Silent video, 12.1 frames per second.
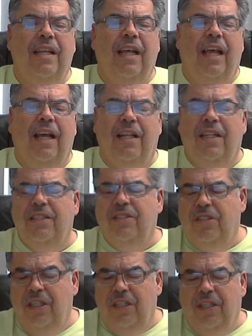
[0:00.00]
Hell is
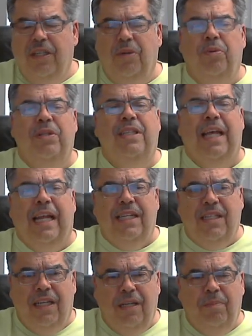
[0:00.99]
dealing with that
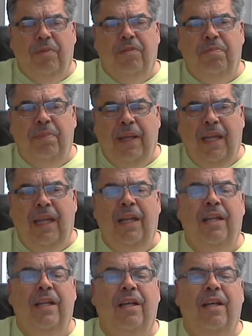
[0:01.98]
type of pain
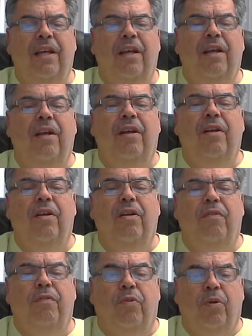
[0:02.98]

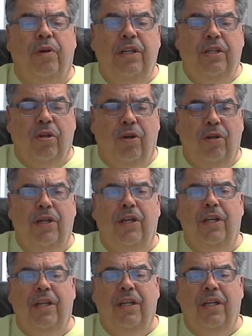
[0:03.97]
for eternity